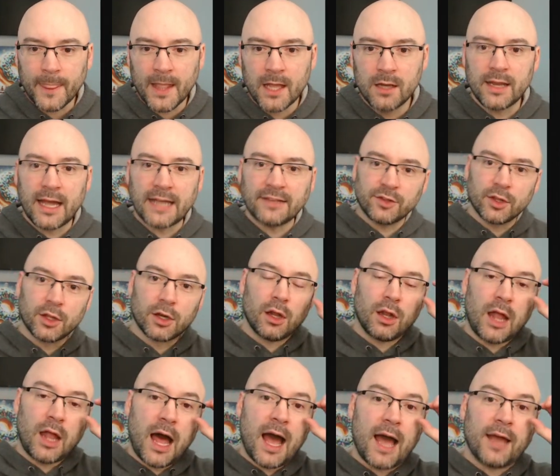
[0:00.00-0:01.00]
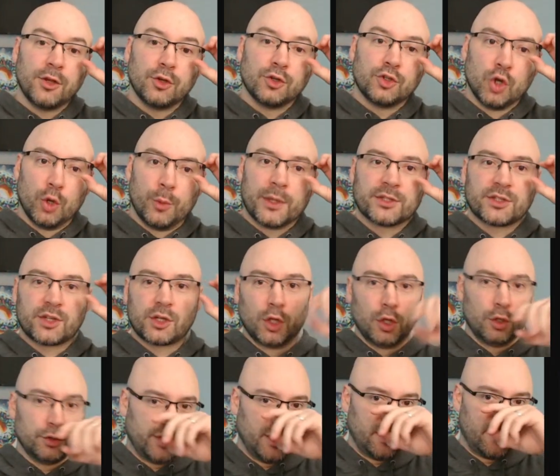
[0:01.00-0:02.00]
Nice little YouTube
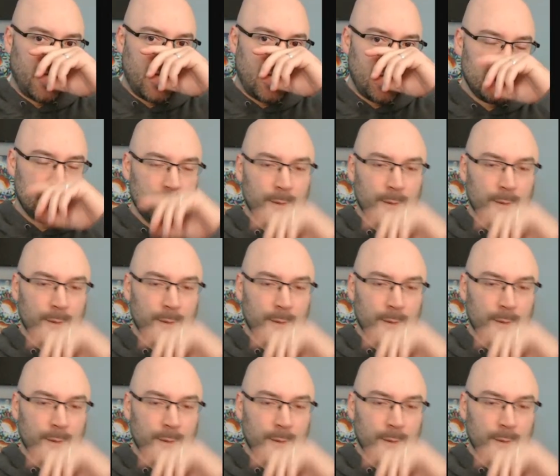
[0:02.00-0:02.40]
exclusive, huh?